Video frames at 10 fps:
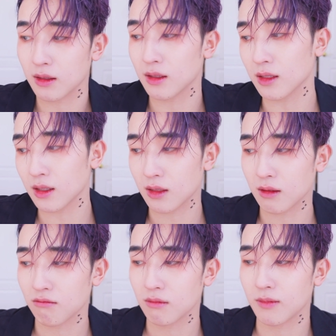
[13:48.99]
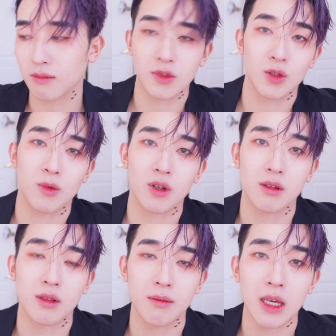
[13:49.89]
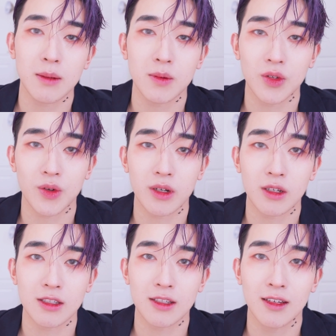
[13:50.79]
just do more makeup tutorials.